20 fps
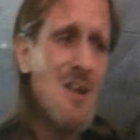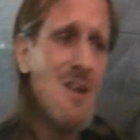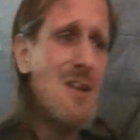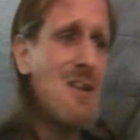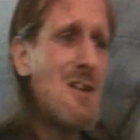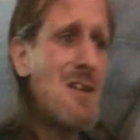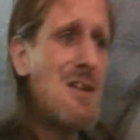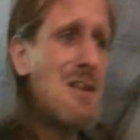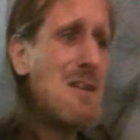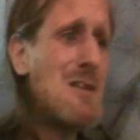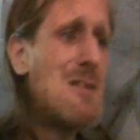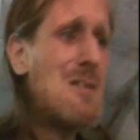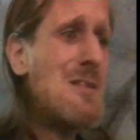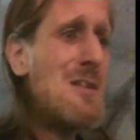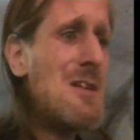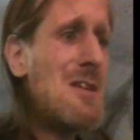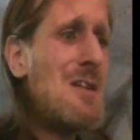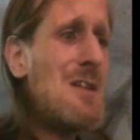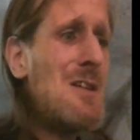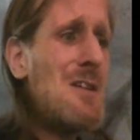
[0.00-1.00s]
Uh,
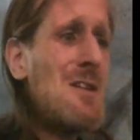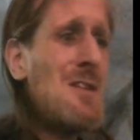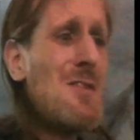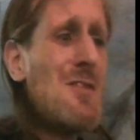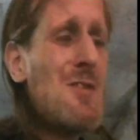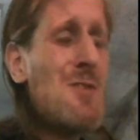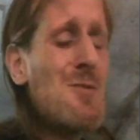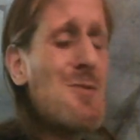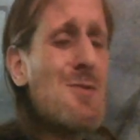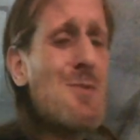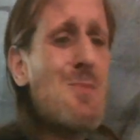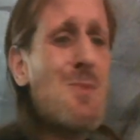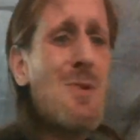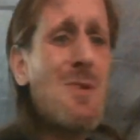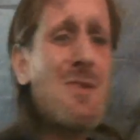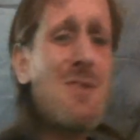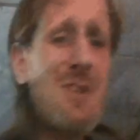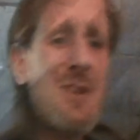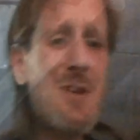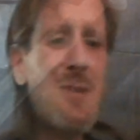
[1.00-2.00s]
there was one
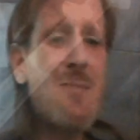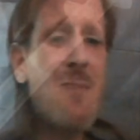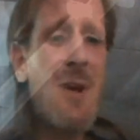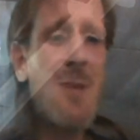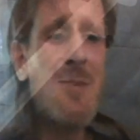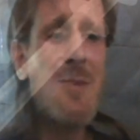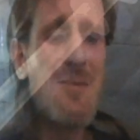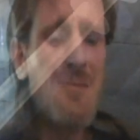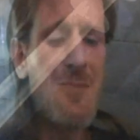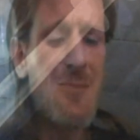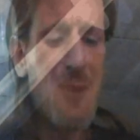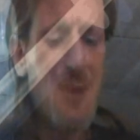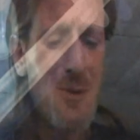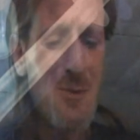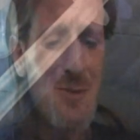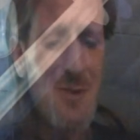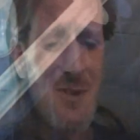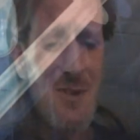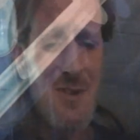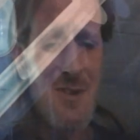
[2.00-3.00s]
time, I mean,
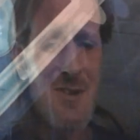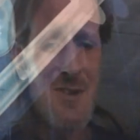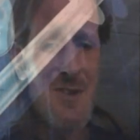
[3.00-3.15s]
frequently, th